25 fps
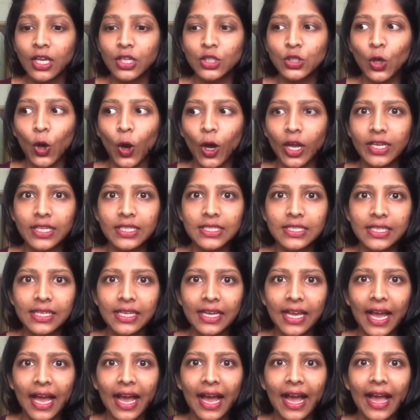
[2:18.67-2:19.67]
So
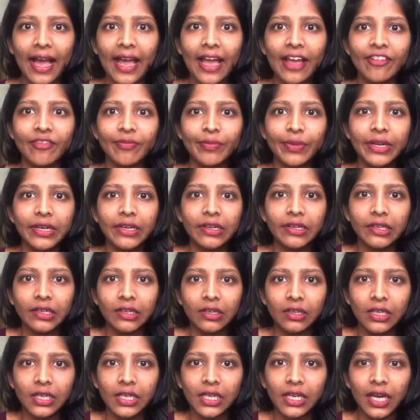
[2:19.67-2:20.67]
honestly, I have been
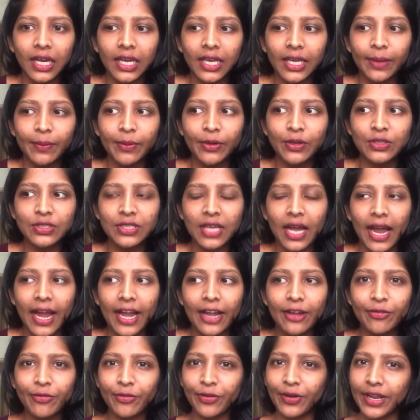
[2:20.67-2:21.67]
really lucky because I
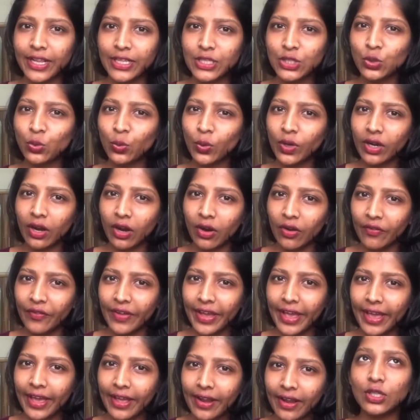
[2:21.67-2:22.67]
had friends who were
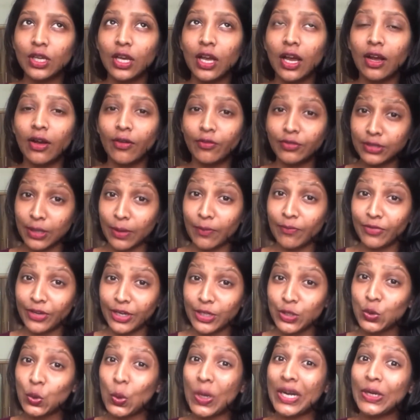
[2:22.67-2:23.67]
aware, some
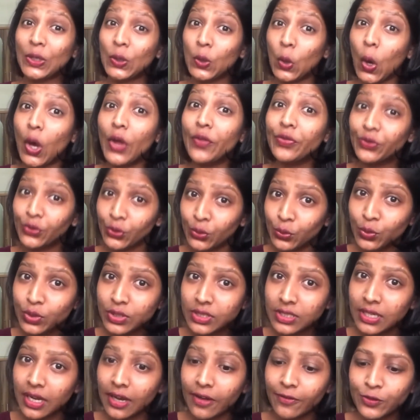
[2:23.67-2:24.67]
friends who had gone through
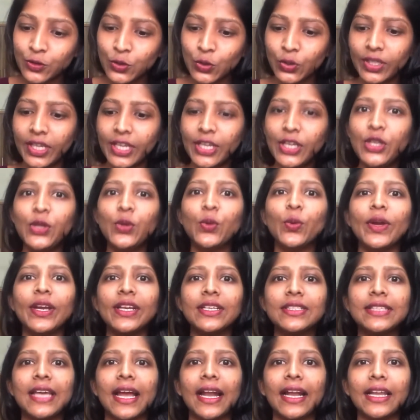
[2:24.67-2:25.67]
stuff, so they knew
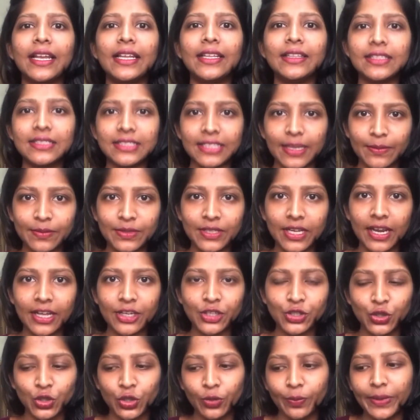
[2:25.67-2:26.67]
exactly the steps that I
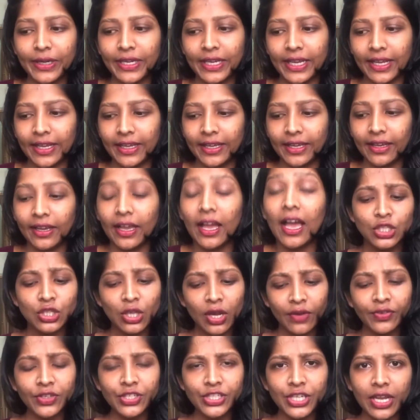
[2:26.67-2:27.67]
should be taking. So
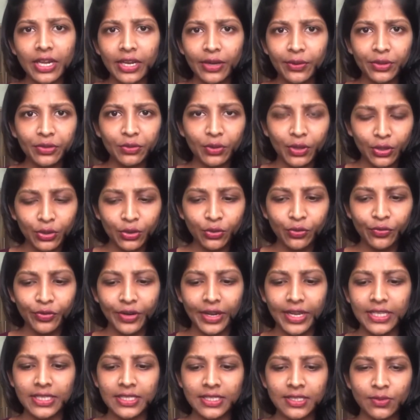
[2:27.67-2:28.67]
after sharing with 1 or 2
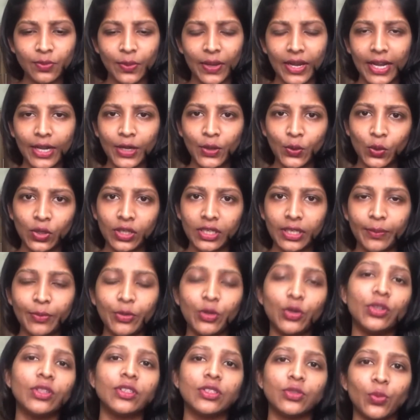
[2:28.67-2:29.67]
friends, when I told them
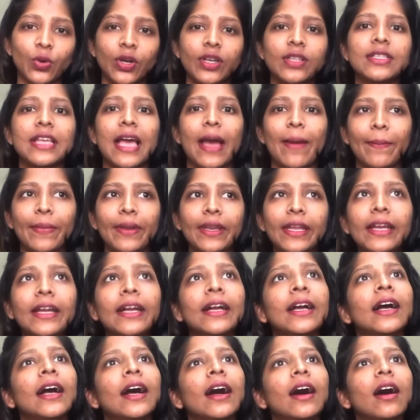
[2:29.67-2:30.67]
this is what is happening,
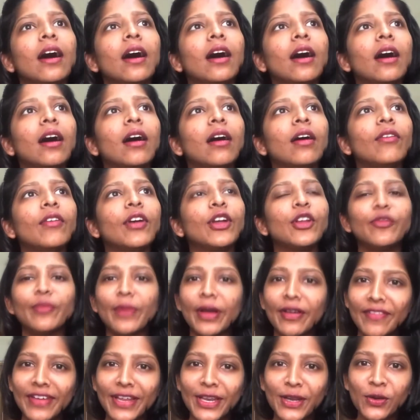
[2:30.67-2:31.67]
one of
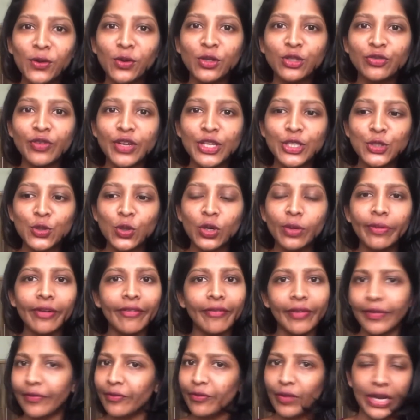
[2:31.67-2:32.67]
my very close friends told me,
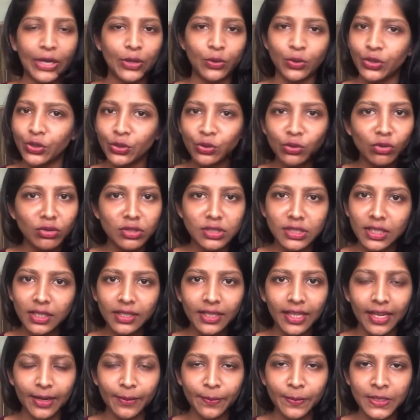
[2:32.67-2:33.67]
why don't you go see a
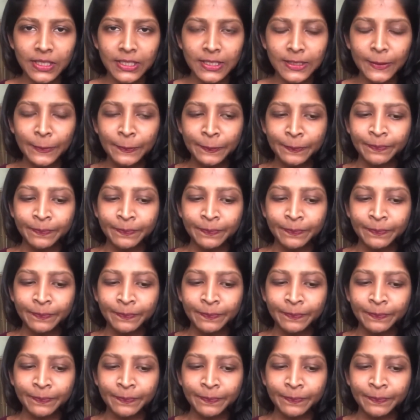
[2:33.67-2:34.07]
therapist?